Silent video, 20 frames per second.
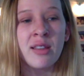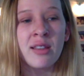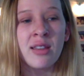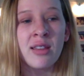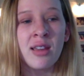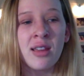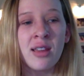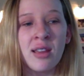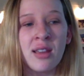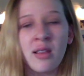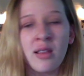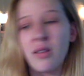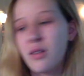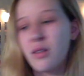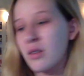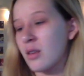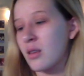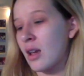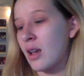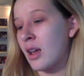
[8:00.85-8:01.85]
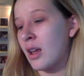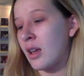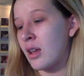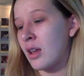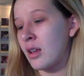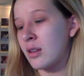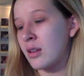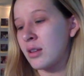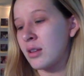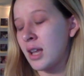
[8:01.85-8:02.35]
this.
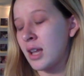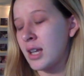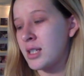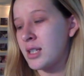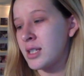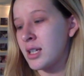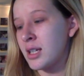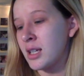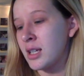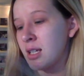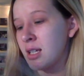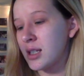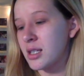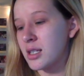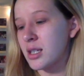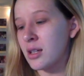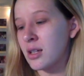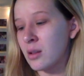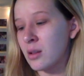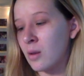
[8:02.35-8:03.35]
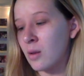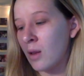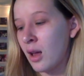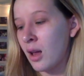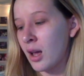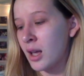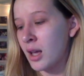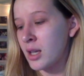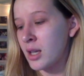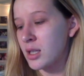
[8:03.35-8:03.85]
I liked it a
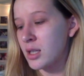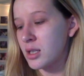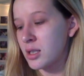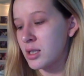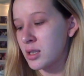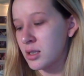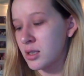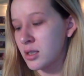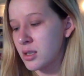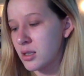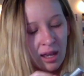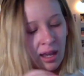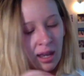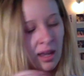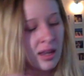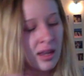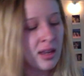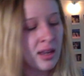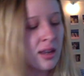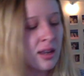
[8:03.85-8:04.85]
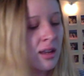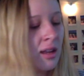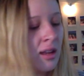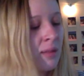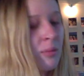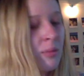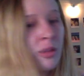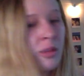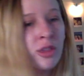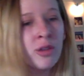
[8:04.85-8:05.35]
lot. I
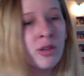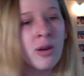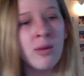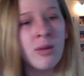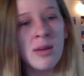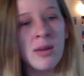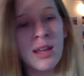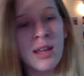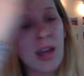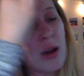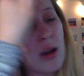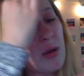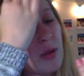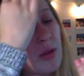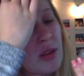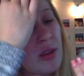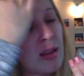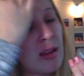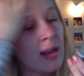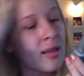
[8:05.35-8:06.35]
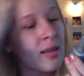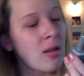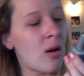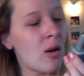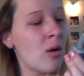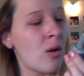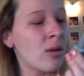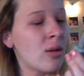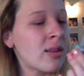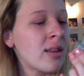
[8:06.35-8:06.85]
am throwing out this
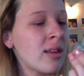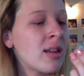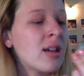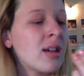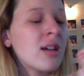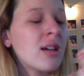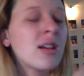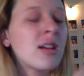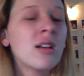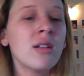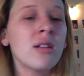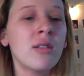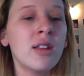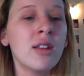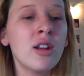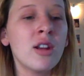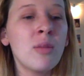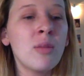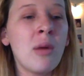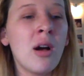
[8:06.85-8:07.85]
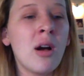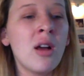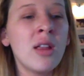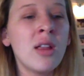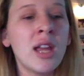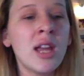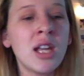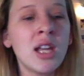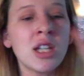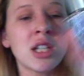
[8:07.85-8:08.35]
Ulta glitter
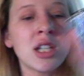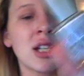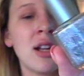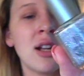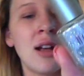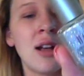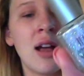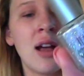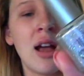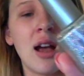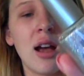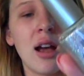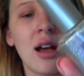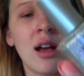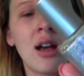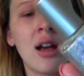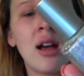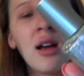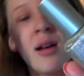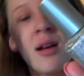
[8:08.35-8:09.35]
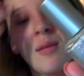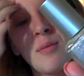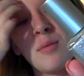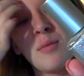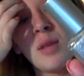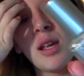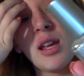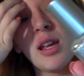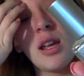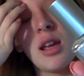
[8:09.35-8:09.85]
polish. Um,
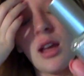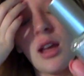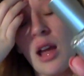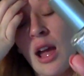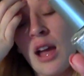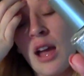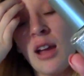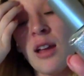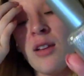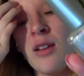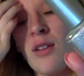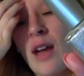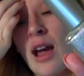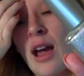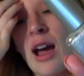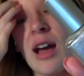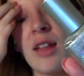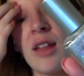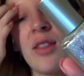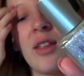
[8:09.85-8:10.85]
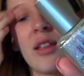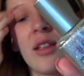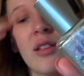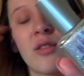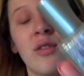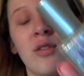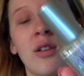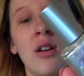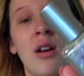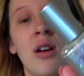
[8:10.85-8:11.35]
I've had
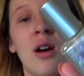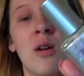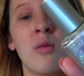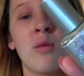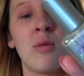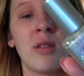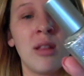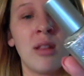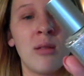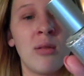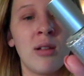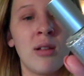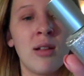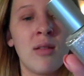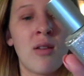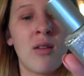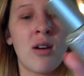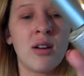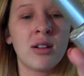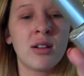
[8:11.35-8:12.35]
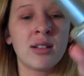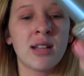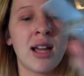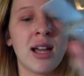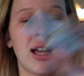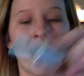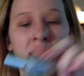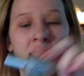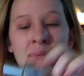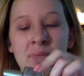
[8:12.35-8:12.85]
this for a really, really long
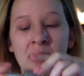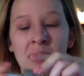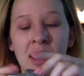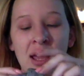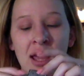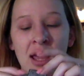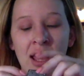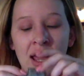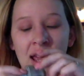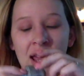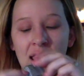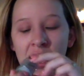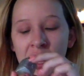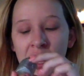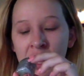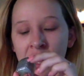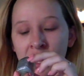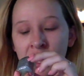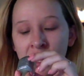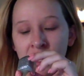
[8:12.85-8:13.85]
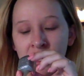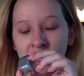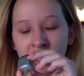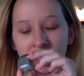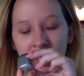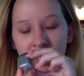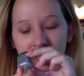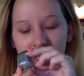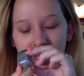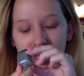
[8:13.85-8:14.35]
time,
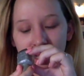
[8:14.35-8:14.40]
and